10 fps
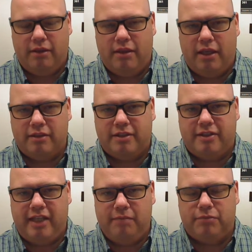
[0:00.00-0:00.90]
that
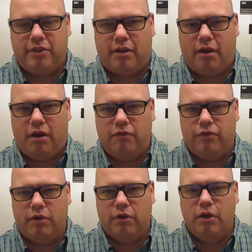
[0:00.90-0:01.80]
seem to
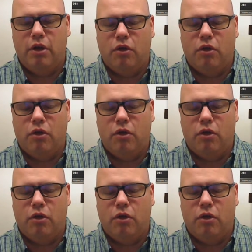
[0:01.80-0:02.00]
cover